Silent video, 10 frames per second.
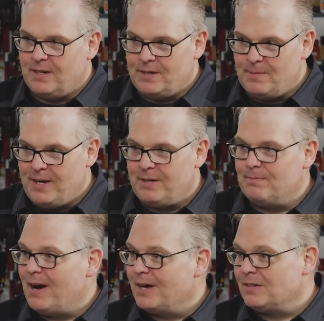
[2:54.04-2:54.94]
on the make,
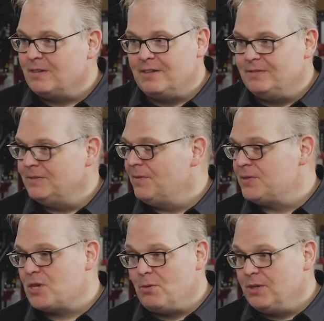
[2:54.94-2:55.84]
model, and if
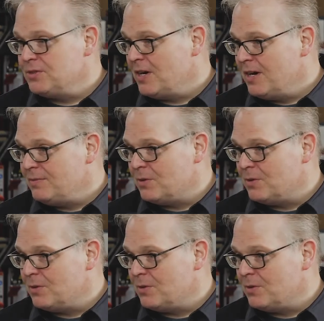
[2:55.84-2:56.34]
it's all-wheel drive